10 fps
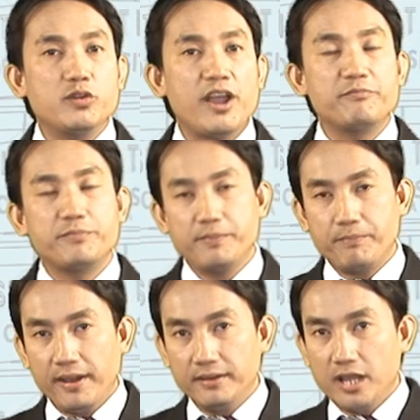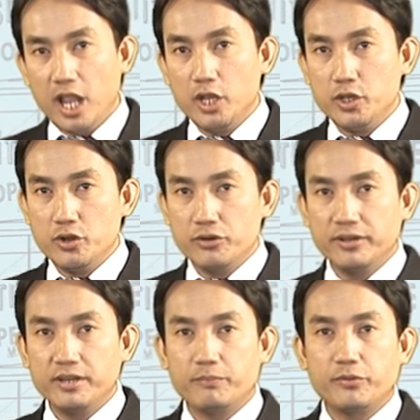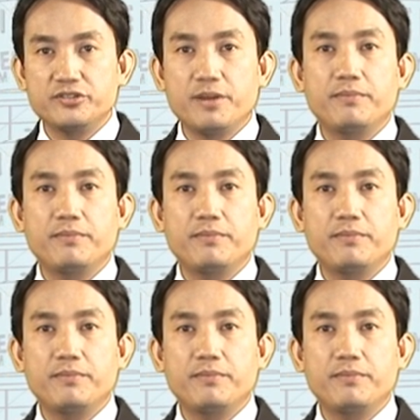you have prepared during the project